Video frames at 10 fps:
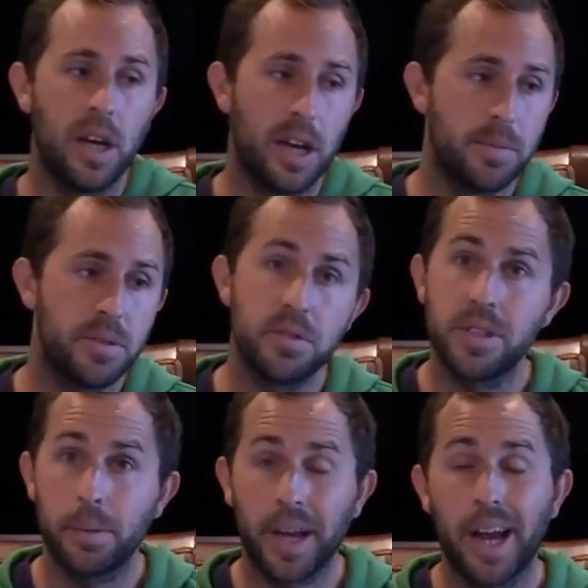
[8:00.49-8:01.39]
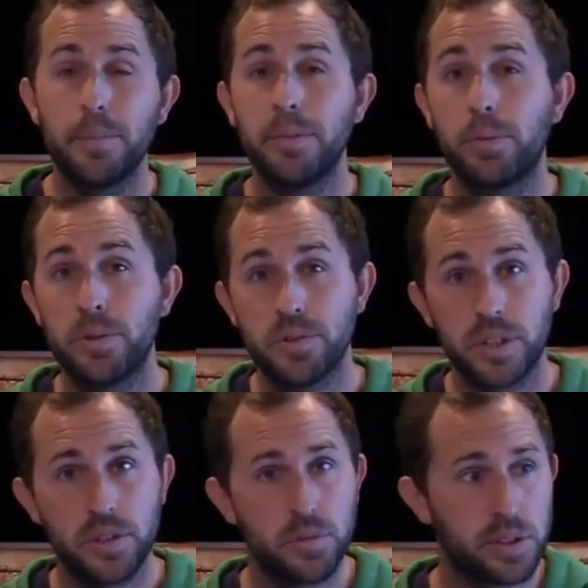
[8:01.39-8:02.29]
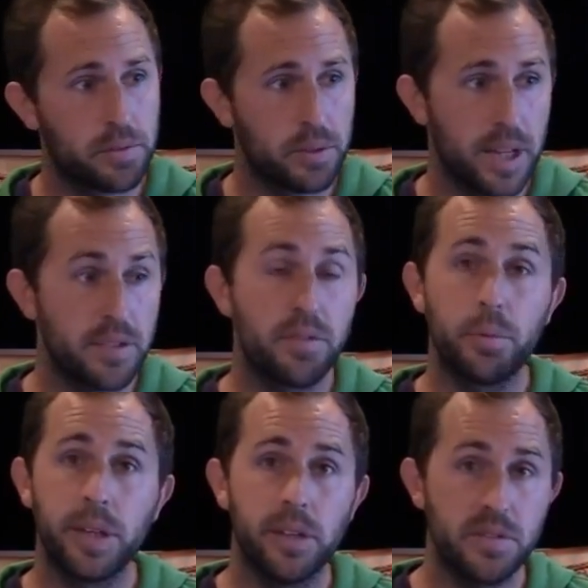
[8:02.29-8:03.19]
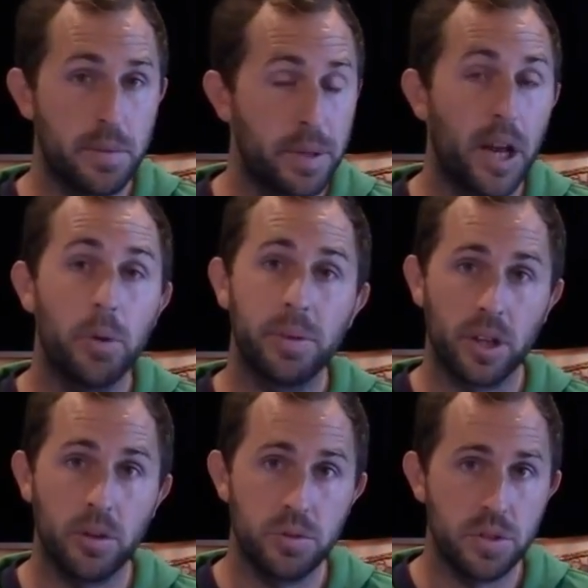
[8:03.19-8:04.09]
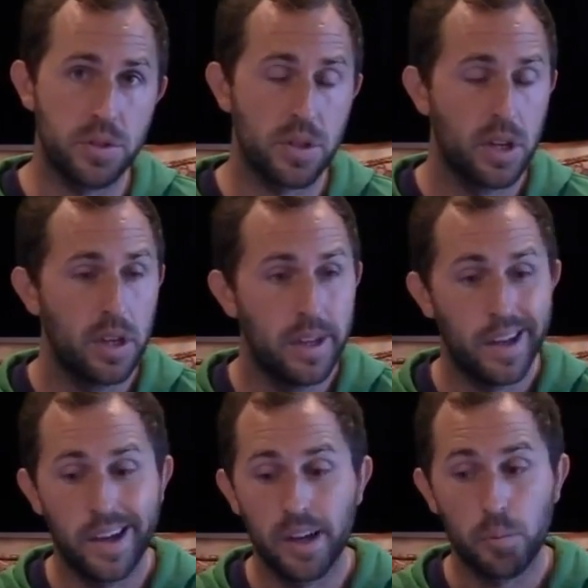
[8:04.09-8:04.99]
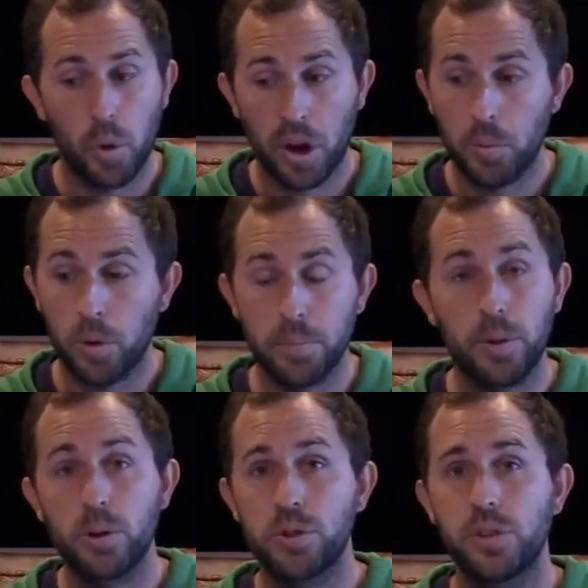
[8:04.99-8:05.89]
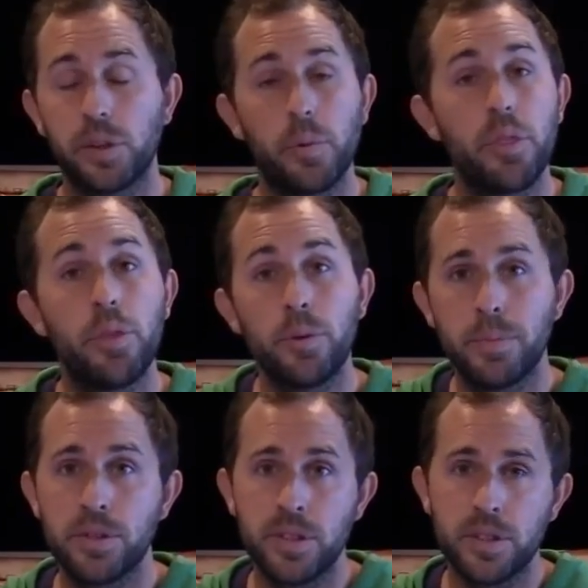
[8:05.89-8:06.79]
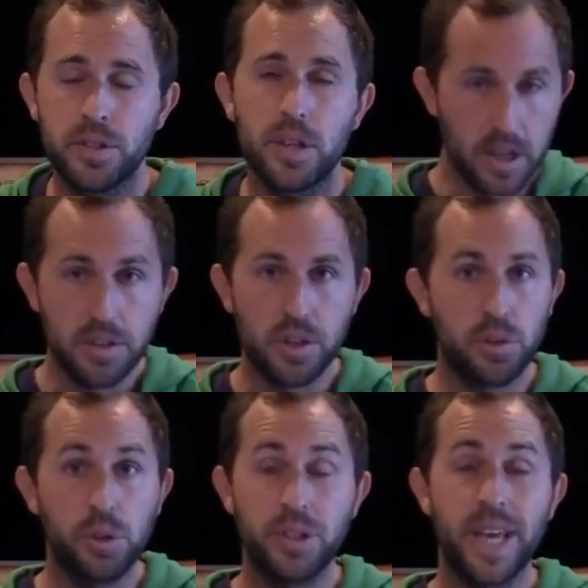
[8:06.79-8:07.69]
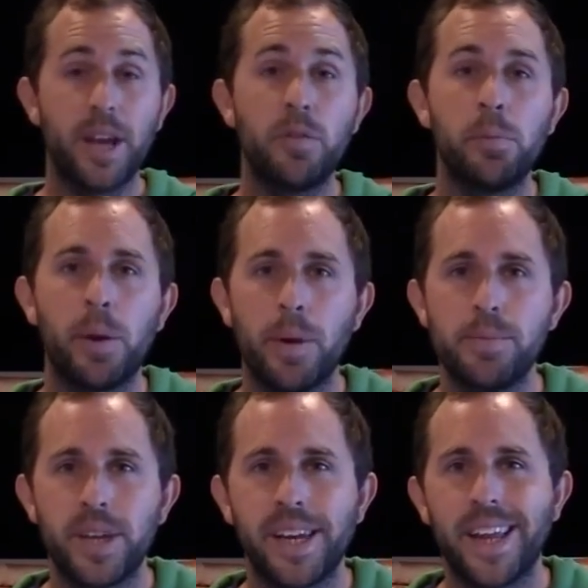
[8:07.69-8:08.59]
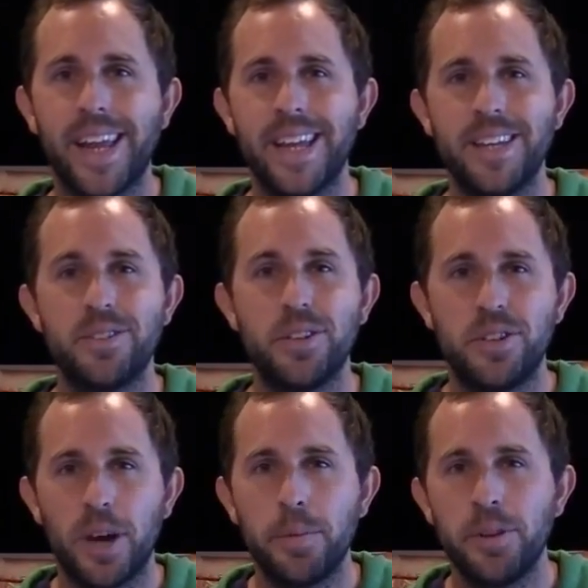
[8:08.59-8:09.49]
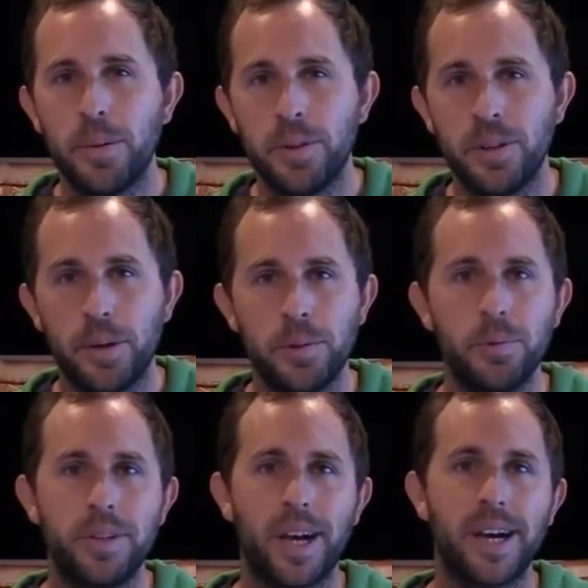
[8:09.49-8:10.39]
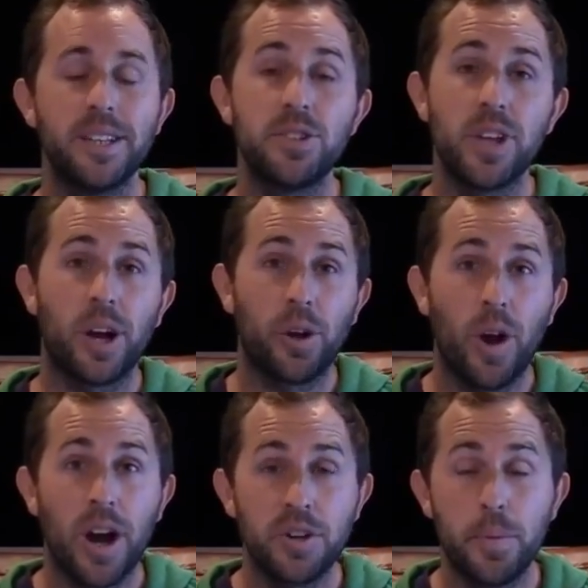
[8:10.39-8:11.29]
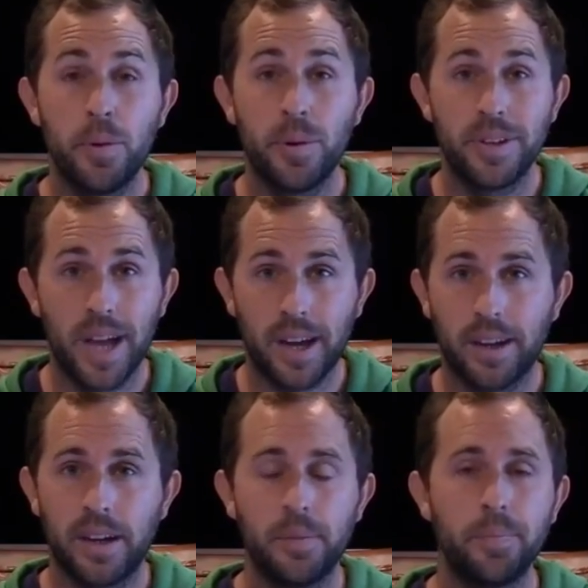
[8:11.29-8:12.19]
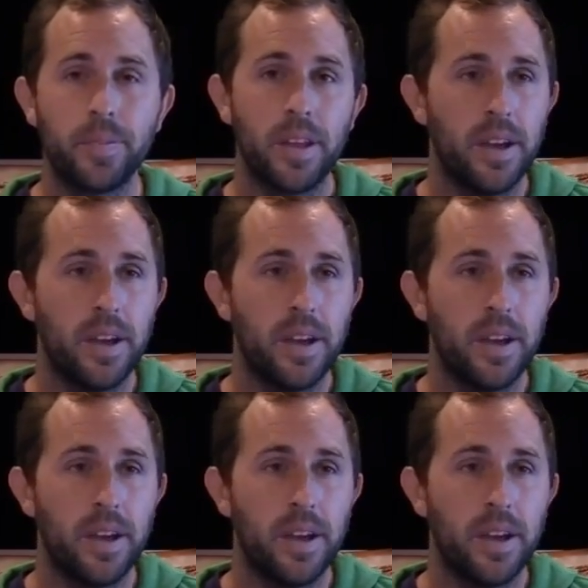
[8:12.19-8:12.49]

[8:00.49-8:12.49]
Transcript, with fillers: Um, this is something I've been personally doing for the last three years. I've been helping coaches uh, one-on-one personally with their business. So you can just head over to my website. It is w w w dot soccer entrepreneur dot com.